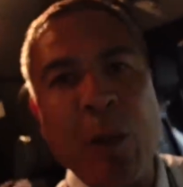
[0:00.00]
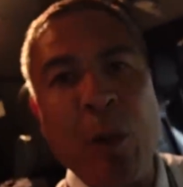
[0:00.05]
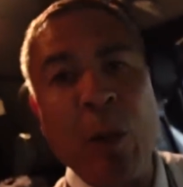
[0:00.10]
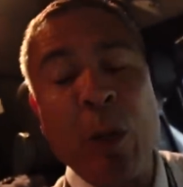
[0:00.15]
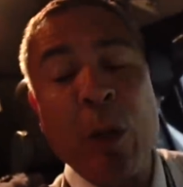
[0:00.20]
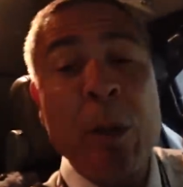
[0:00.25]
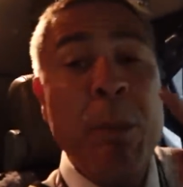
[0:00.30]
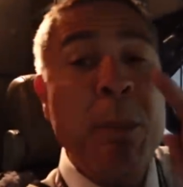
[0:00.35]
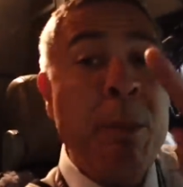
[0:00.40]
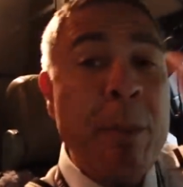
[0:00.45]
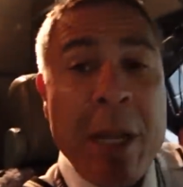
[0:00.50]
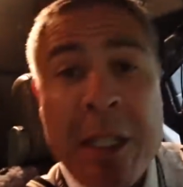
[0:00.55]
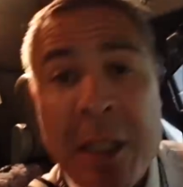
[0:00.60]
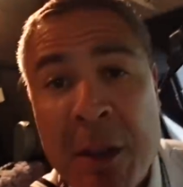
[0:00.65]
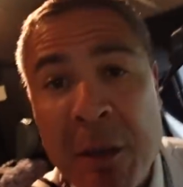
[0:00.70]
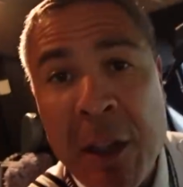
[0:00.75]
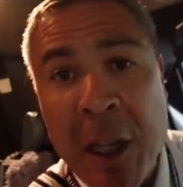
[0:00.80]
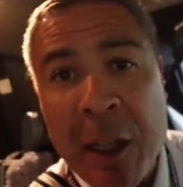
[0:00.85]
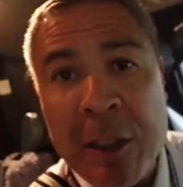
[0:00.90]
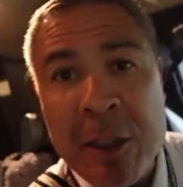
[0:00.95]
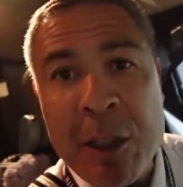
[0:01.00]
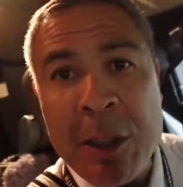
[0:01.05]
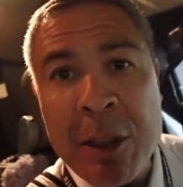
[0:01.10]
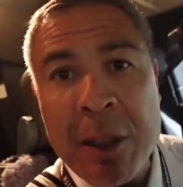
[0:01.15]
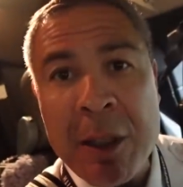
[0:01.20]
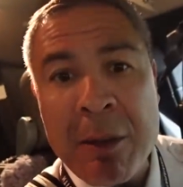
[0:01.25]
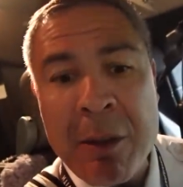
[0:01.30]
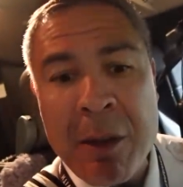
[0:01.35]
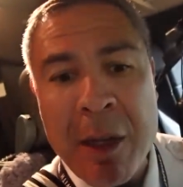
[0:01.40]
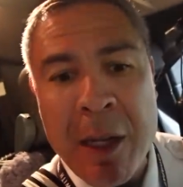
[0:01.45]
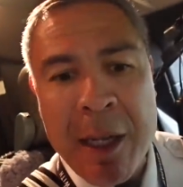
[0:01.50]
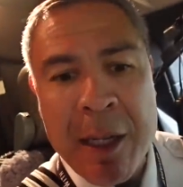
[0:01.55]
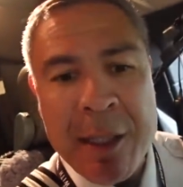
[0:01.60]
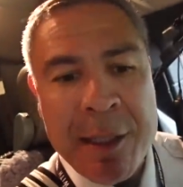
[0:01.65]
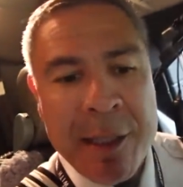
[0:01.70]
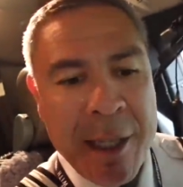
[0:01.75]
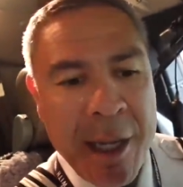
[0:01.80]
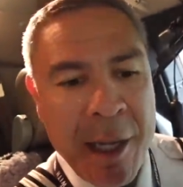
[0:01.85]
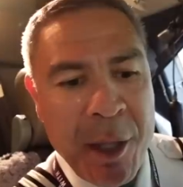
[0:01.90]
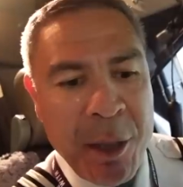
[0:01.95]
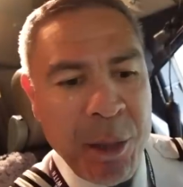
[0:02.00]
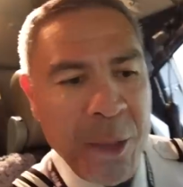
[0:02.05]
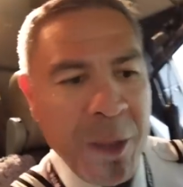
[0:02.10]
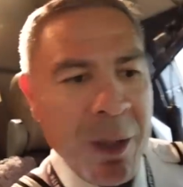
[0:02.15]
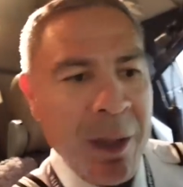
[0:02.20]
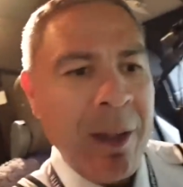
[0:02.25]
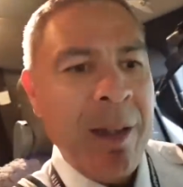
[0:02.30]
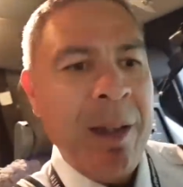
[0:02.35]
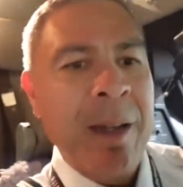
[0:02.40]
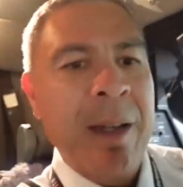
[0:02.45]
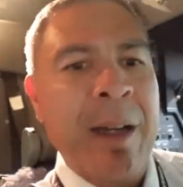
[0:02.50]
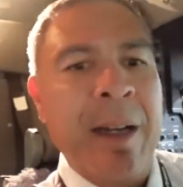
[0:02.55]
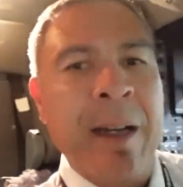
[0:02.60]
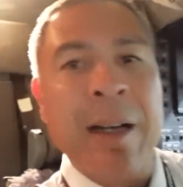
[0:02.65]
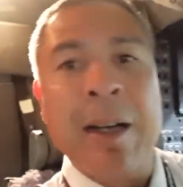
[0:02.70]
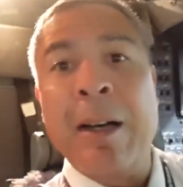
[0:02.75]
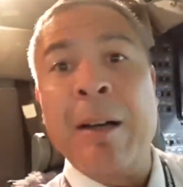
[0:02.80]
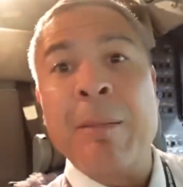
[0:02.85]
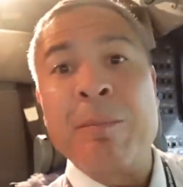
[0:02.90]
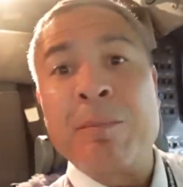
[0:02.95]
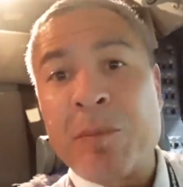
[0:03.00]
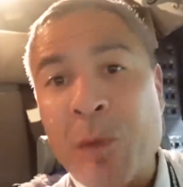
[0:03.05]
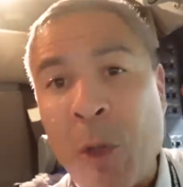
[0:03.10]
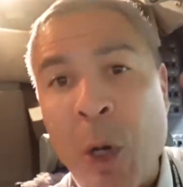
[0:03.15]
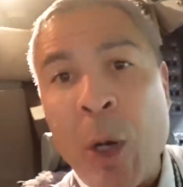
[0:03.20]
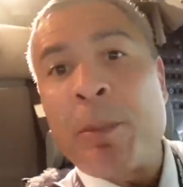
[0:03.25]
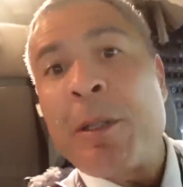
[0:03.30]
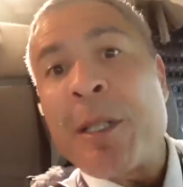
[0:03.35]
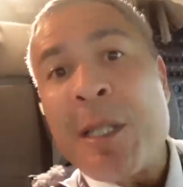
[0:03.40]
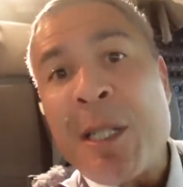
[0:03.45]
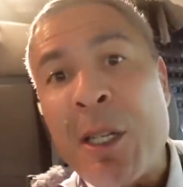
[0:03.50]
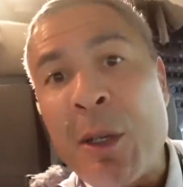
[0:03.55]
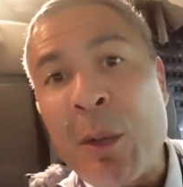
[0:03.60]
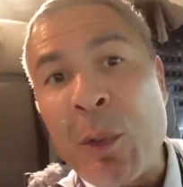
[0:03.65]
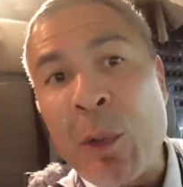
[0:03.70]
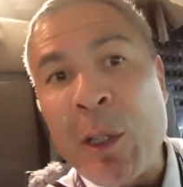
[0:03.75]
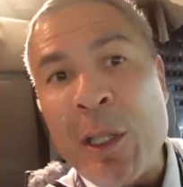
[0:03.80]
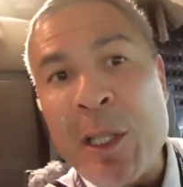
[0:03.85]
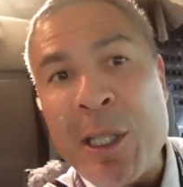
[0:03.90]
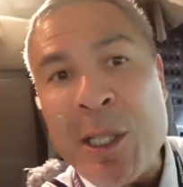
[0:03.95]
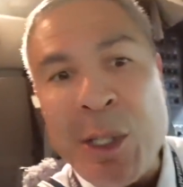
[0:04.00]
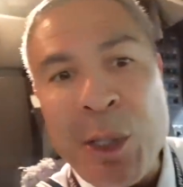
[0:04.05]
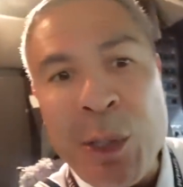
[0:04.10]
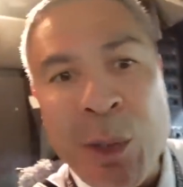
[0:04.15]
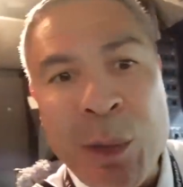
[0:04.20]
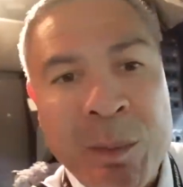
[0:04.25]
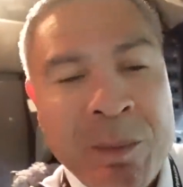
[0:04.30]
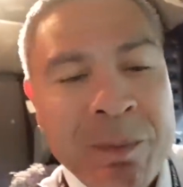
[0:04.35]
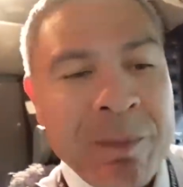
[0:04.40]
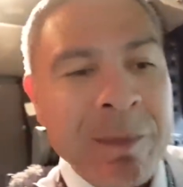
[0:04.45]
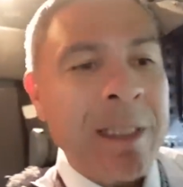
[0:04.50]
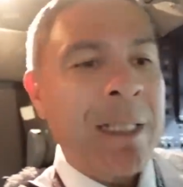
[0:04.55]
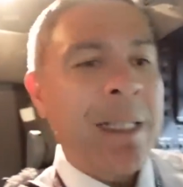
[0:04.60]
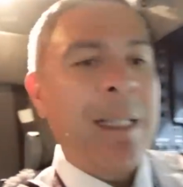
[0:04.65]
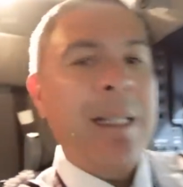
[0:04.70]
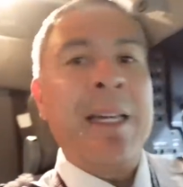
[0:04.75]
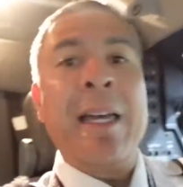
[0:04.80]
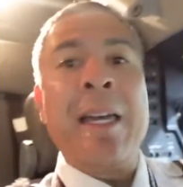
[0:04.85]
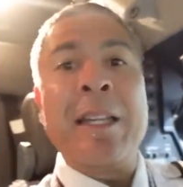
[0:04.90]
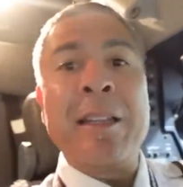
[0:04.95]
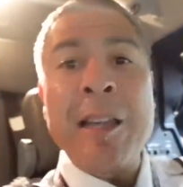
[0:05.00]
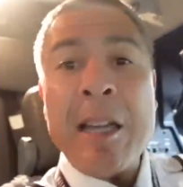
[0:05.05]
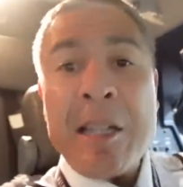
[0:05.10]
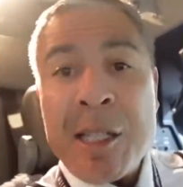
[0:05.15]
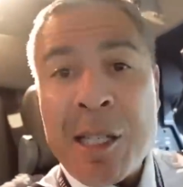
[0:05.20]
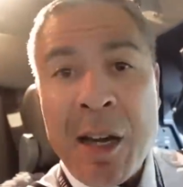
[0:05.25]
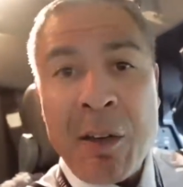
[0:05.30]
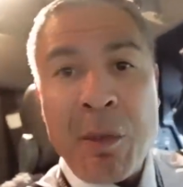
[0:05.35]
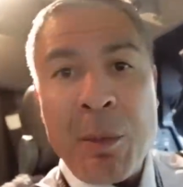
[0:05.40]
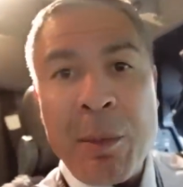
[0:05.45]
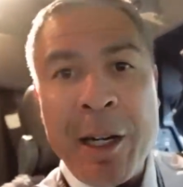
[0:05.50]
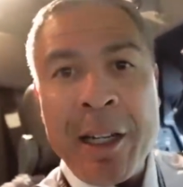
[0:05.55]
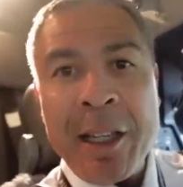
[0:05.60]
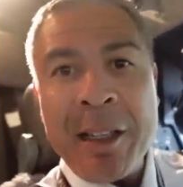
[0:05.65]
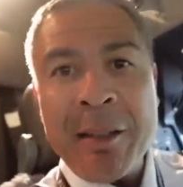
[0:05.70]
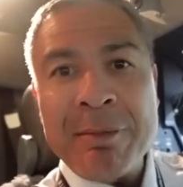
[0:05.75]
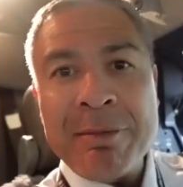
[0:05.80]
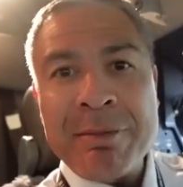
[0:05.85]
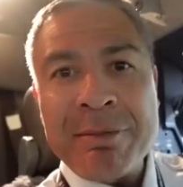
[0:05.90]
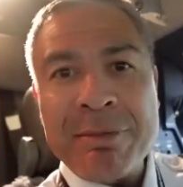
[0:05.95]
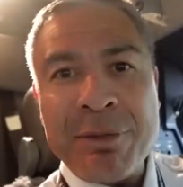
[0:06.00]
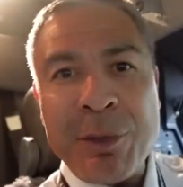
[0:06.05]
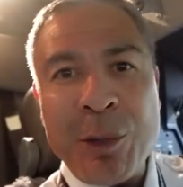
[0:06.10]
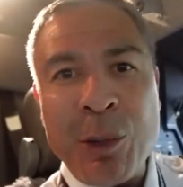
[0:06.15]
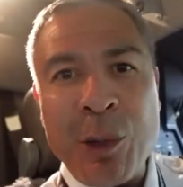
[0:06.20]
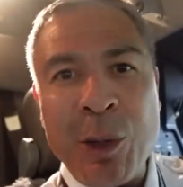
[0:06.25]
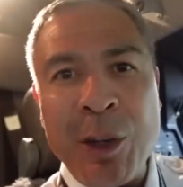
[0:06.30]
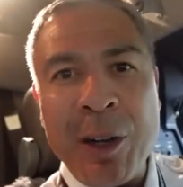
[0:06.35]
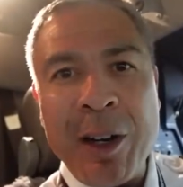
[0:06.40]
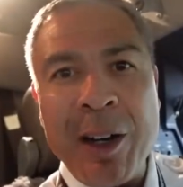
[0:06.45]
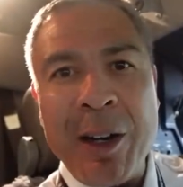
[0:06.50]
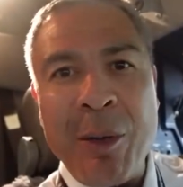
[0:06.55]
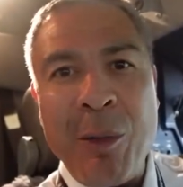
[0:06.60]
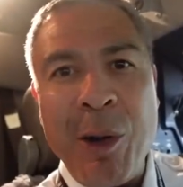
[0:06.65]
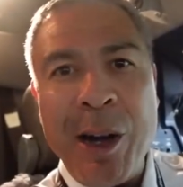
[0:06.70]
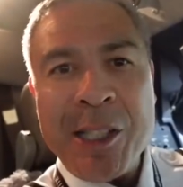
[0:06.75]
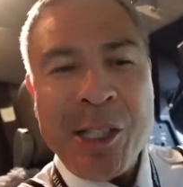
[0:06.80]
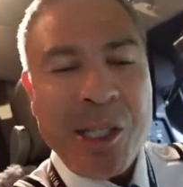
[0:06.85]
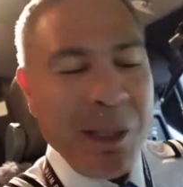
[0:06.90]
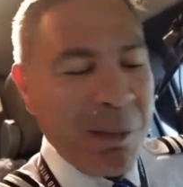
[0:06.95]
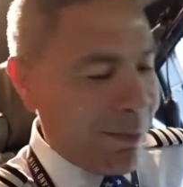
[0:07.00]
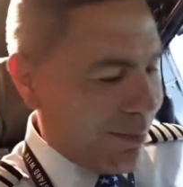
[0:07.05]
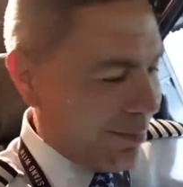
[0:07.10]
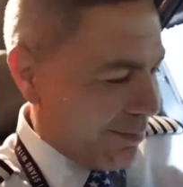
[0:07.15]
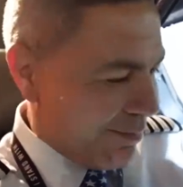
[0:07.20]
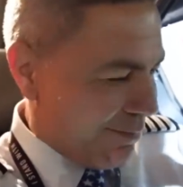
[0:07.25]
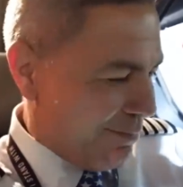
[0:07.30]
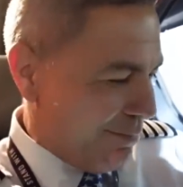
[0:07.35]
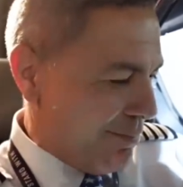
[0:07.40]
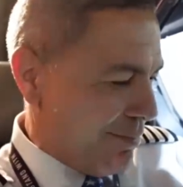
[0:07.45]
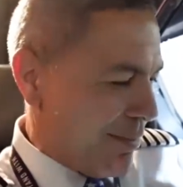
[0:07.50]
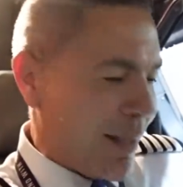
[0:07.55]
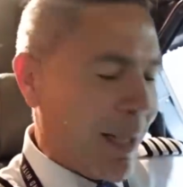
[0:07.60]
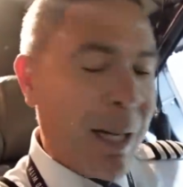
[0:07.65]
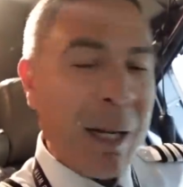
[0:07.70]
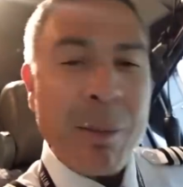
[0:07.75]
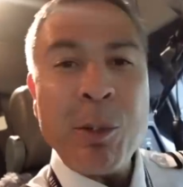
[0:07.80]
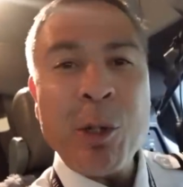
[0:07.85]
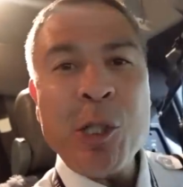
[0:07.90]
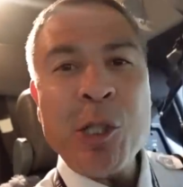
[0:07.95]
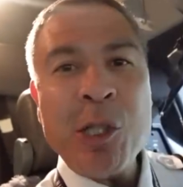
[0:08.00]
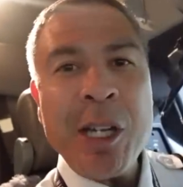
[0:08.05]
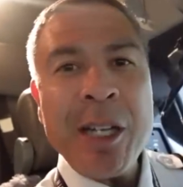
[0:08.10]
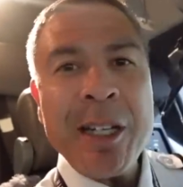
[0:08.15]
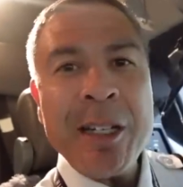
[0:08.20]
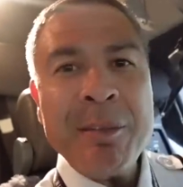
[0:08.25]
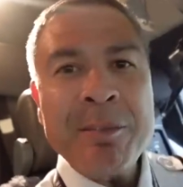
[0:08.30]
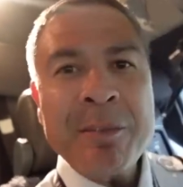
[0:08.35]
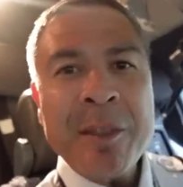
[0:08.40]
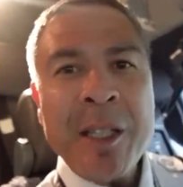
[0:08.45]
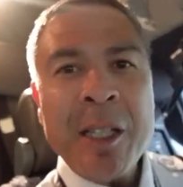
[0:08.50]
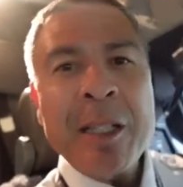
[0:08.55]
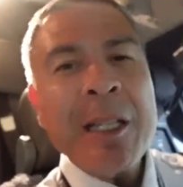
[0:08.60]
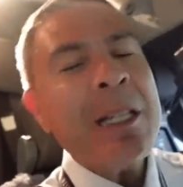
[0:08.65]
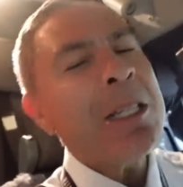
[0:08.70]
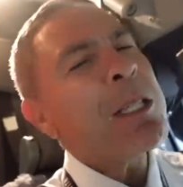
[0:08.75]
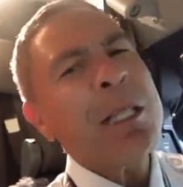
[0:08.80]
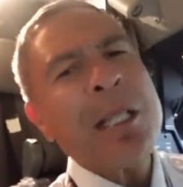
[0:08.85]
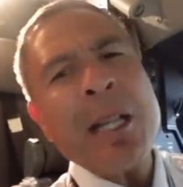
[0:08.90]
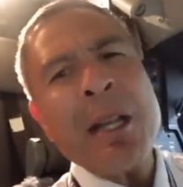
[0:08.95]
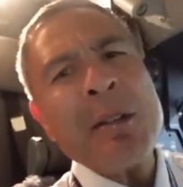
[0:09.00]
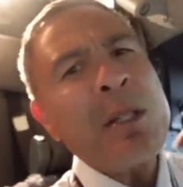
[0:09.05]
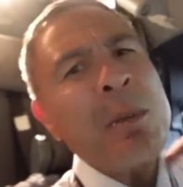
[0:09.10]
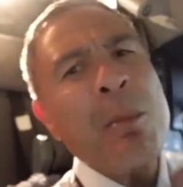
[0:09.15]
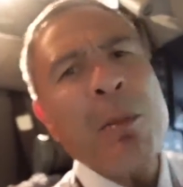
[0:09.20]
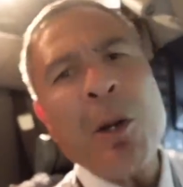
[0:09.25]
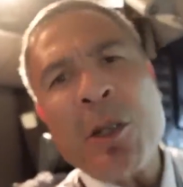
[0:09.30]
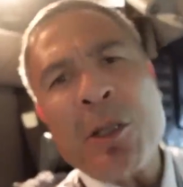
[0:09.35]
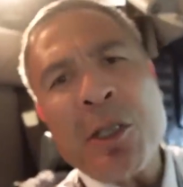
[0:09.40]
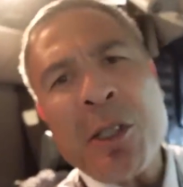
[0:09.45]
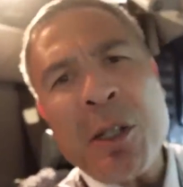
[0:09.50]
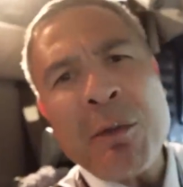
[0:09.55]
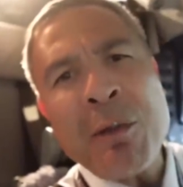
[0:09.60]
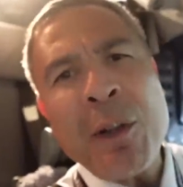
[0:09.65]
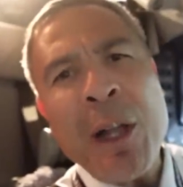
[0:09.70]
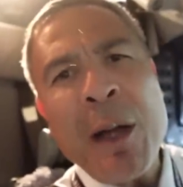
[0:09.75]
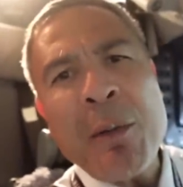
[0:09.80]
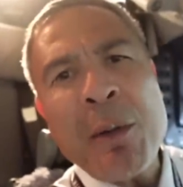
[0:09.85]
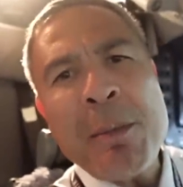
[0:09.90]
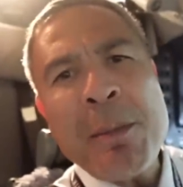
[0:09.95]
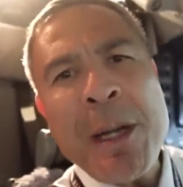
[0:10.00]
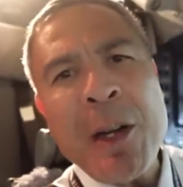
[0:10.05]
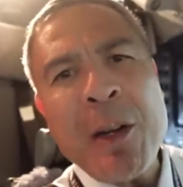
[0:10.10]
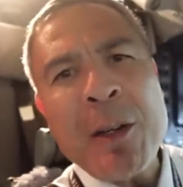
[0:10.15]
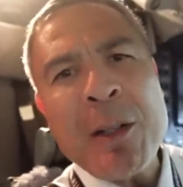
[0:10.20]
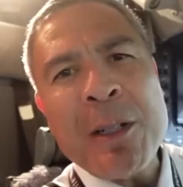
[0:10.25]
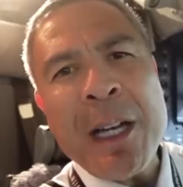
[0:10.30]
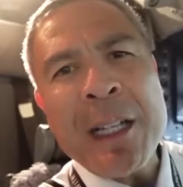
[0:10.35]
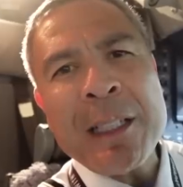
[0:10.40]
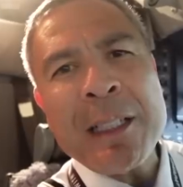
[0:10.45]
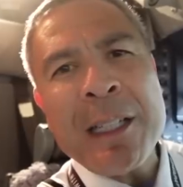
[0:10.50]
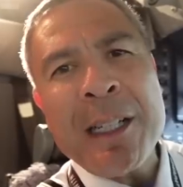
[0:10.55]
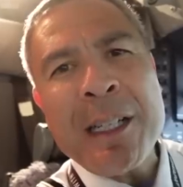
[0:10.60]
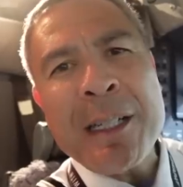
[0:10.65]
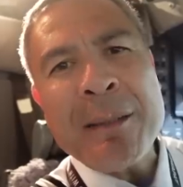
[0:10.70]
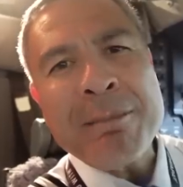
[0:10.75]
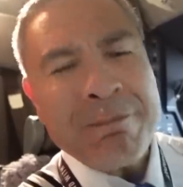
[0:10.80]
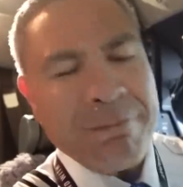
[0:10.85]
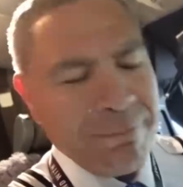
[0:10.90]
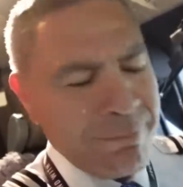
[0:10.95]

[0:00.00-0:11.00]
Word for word: cool. Best of luck to you, Seth. Hope to see you really soon, and thanks to everybody for watching. I appreciate it. Get yourself some merch on FlyingWithBigErn.com.